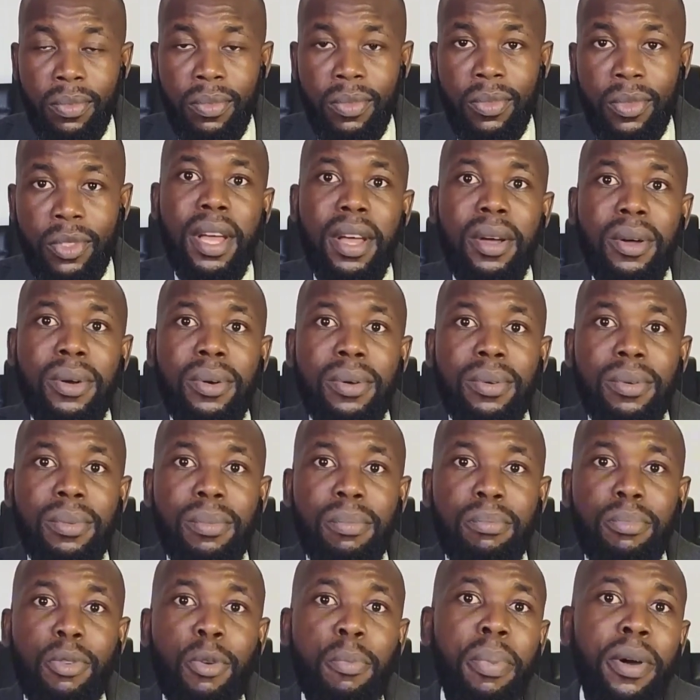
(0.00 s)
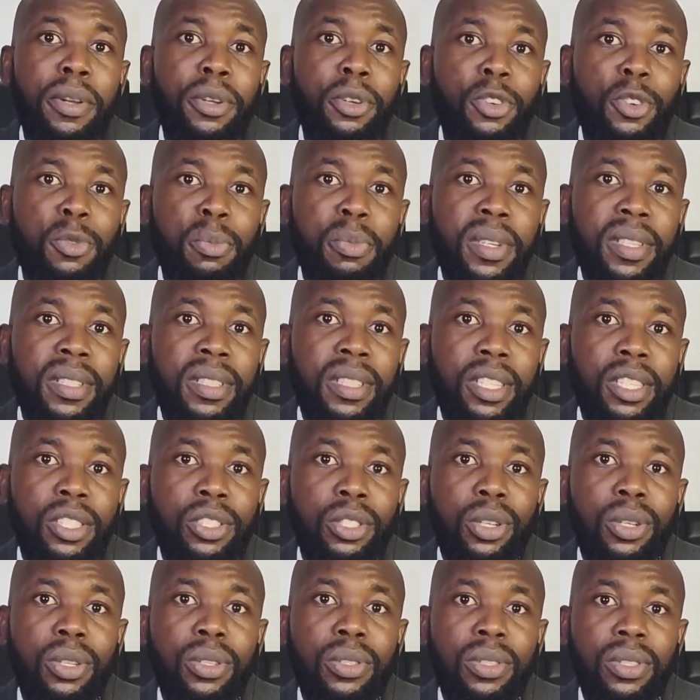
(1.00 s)
Now, proper
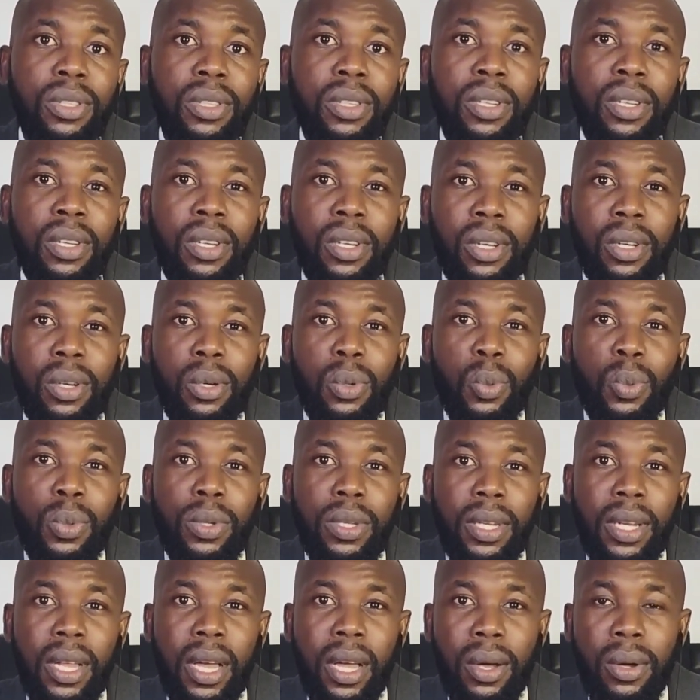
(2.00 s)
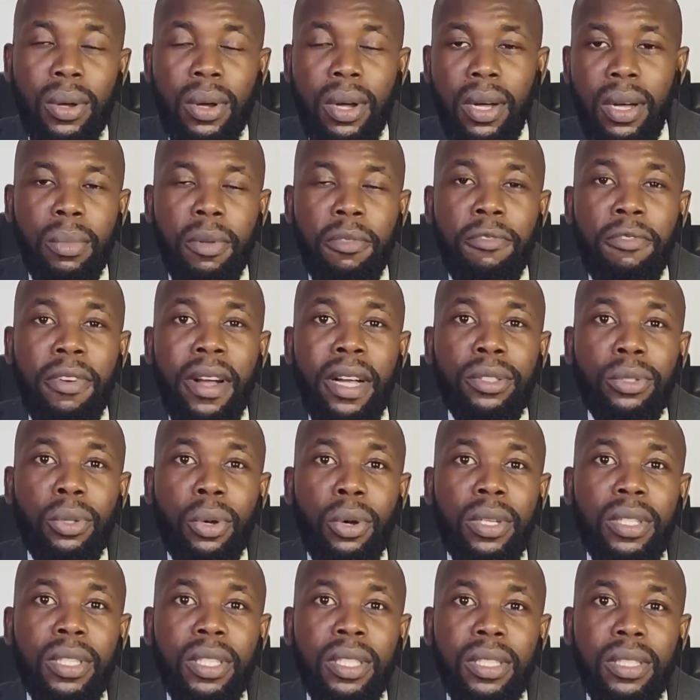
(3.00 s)
documentation will now be
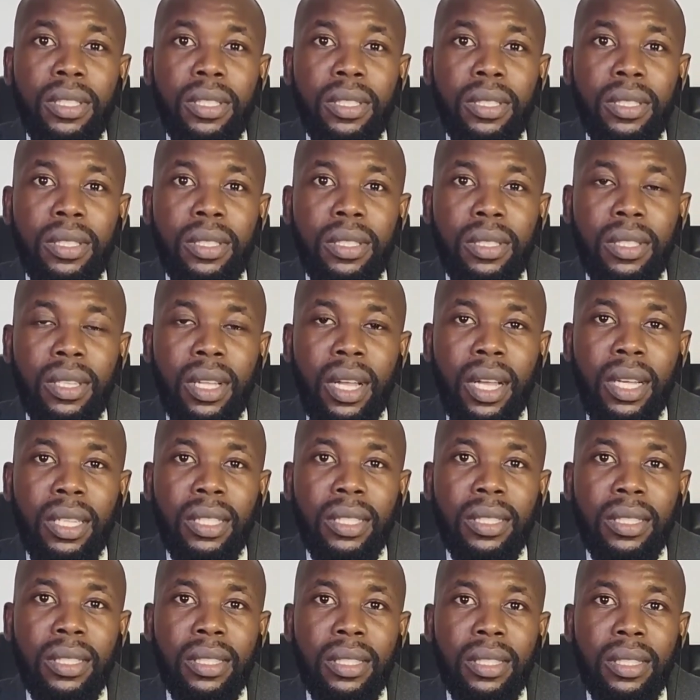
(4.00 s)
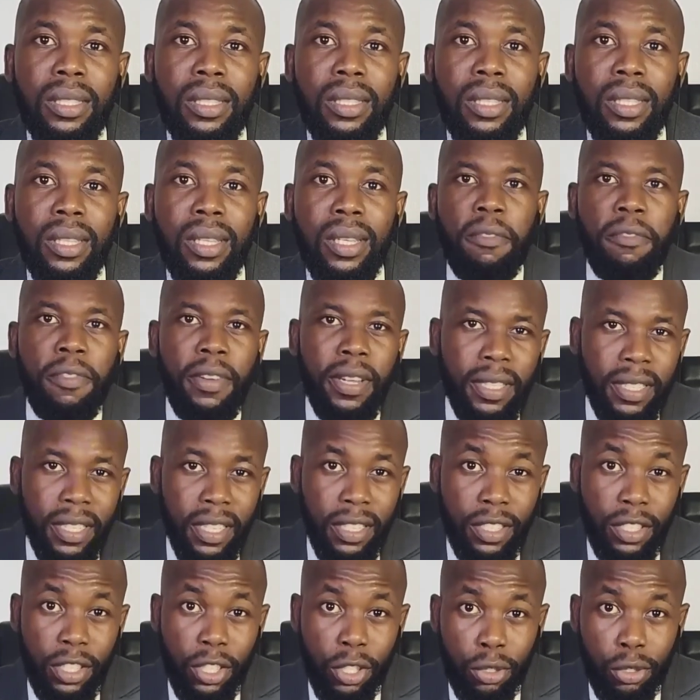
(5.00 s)
factored in, as perfect
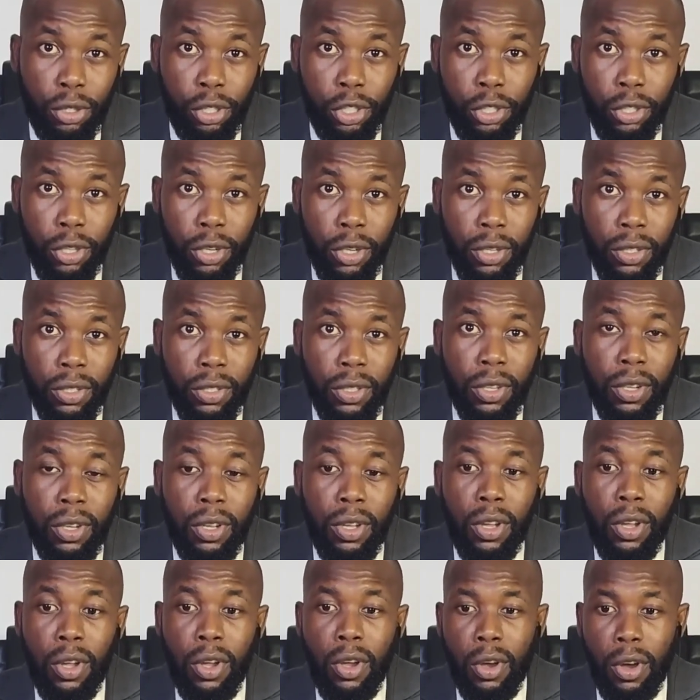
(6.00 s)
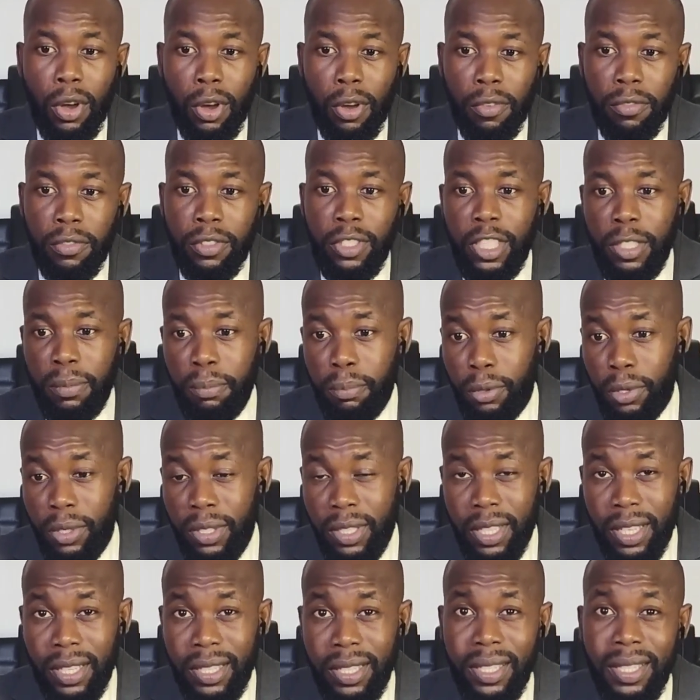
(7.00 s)
execution of this
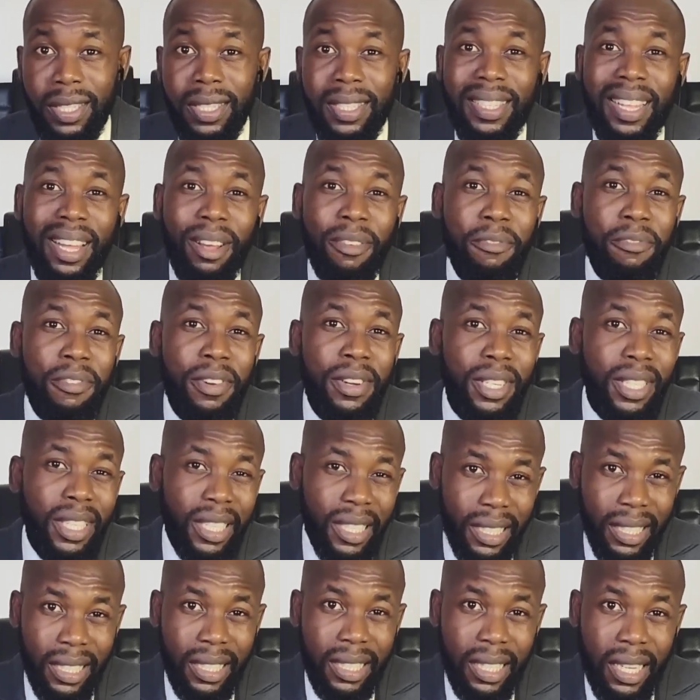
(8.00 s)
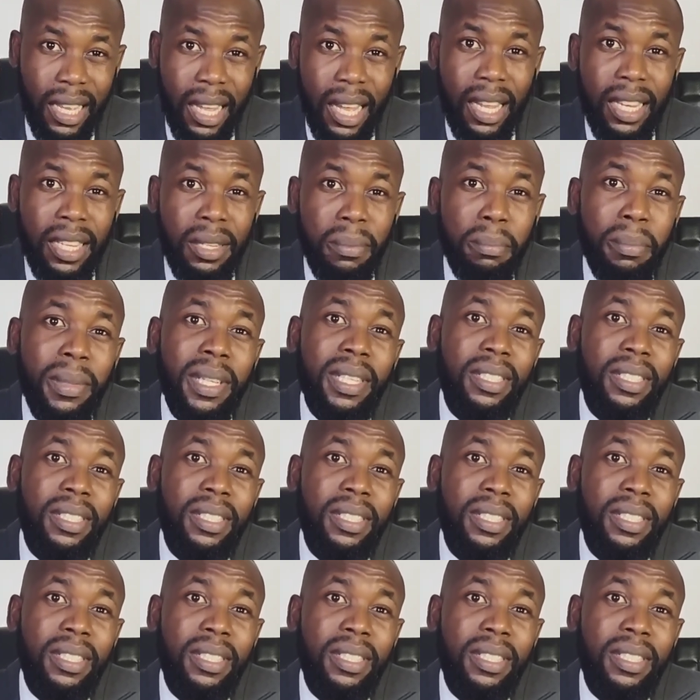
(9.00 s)
process is now very critical in